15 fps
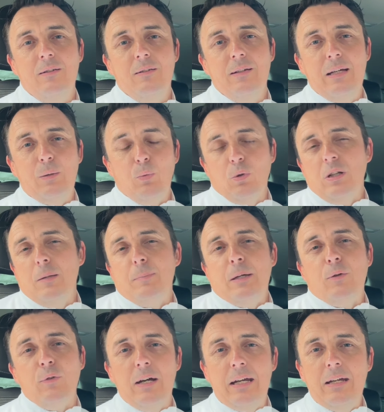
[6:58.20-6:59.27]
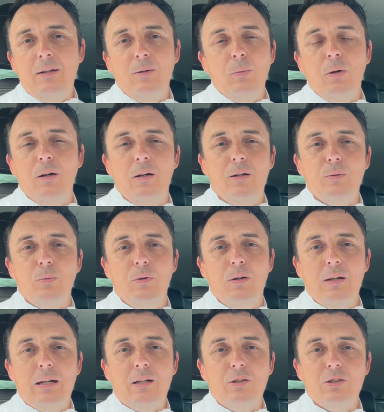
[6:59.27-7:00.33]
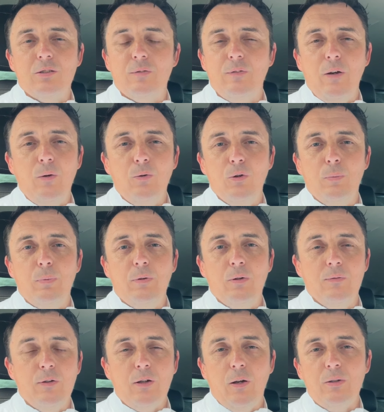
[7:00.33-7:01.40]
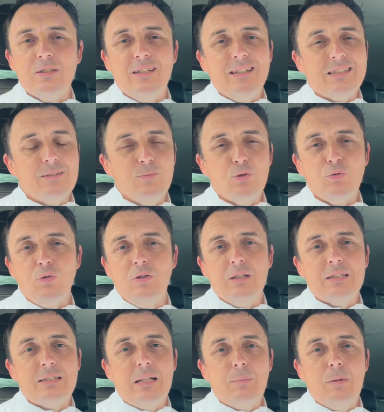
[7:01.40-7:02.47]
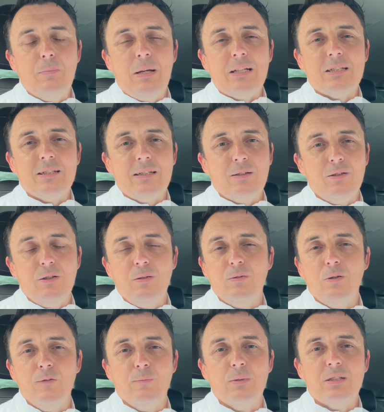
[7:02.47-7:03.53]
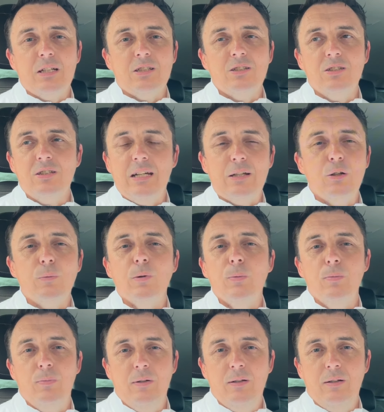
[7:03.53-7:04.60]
Like, wouldn't it be great in the world where I could just phone up another coach, say, listen, I'm struggling today a bit mentally, could you cover my sessions? Yeah, no problem.